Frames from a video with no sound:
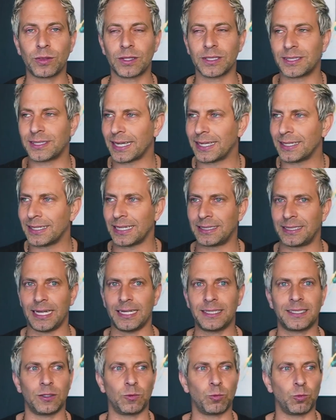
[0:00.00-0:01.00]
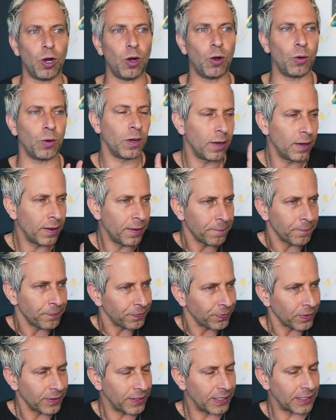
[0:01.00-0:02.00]
the second I tasted, whoa,
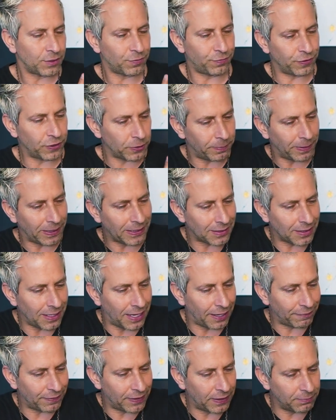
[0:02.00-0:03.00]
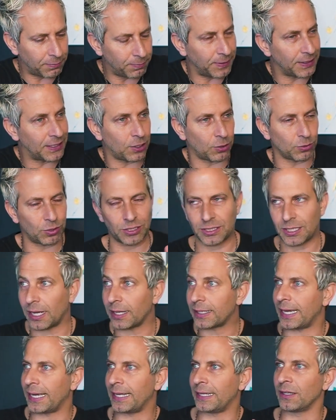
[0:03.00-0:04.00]
this fear based life keeps me so
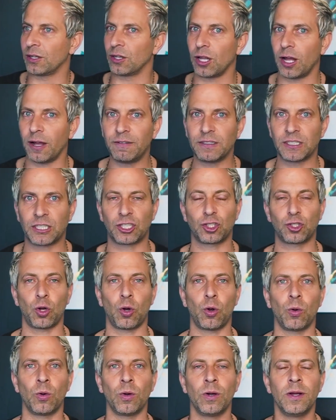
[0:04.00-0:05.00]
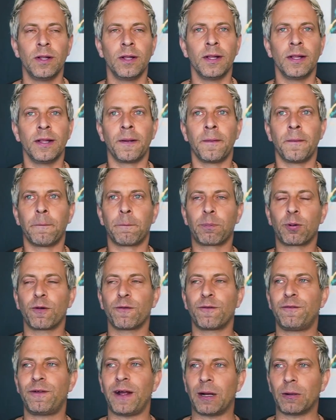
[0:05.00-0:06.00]
stuck and love is so
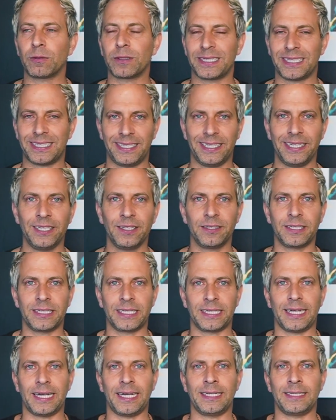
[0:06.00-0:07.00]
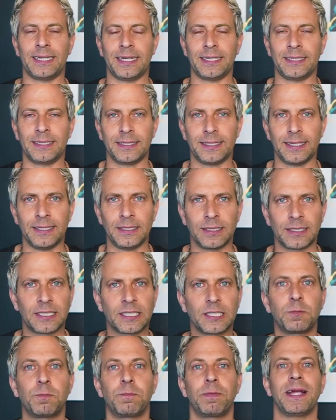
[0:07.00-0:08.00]
profoundly healing and, and, and
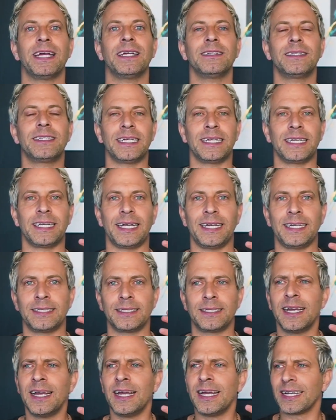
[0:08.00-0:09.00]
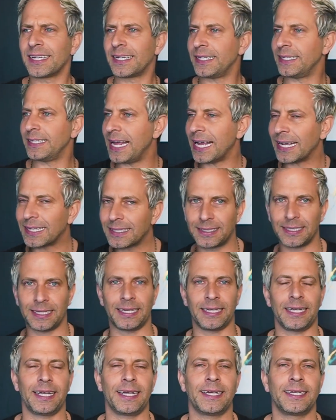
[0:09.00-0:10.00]
expanding and
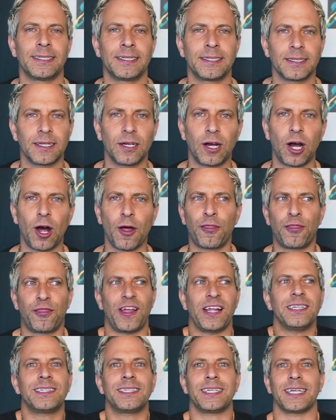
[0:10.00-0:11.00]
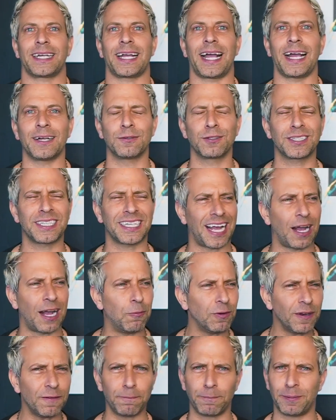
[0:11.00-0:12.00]
connecting and authentic. I was like, I
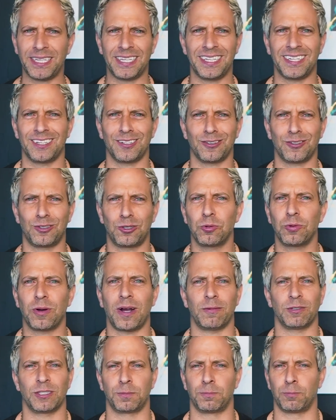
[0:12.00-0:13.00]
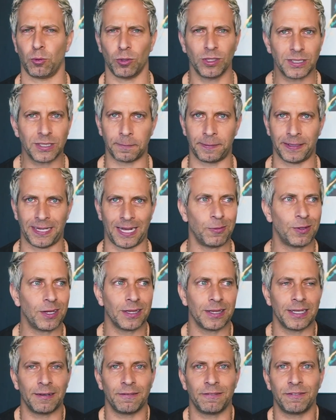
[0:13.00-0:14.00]
want to be who I was born to be. I want to
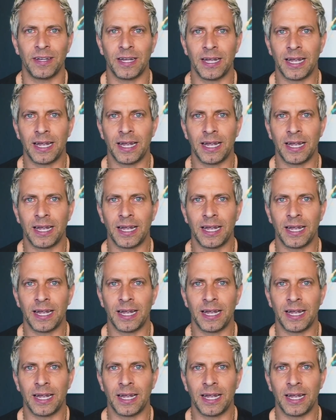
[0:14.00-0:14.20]
live